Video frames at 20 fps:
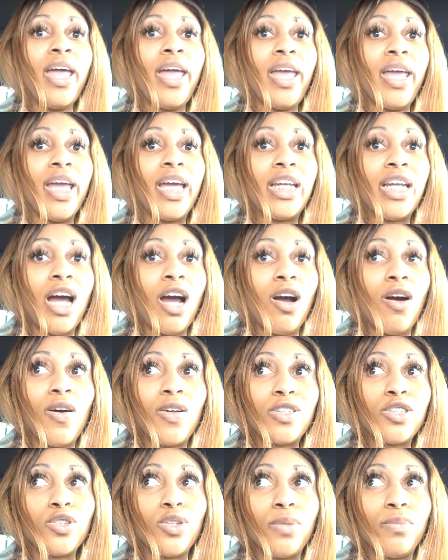And I
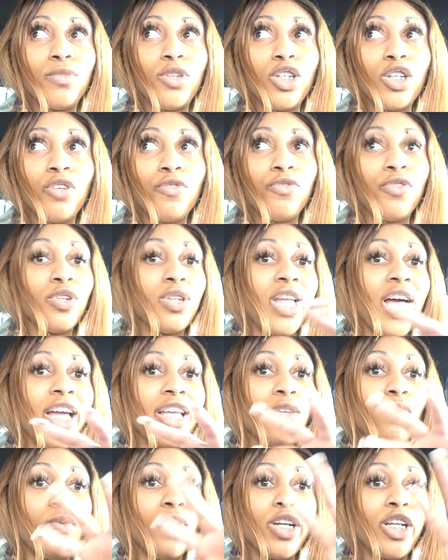also am looking for
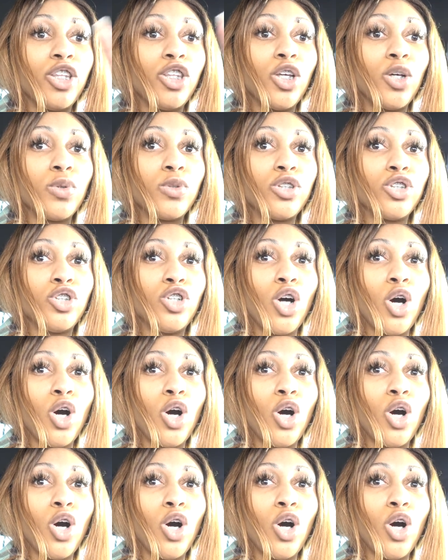like one of those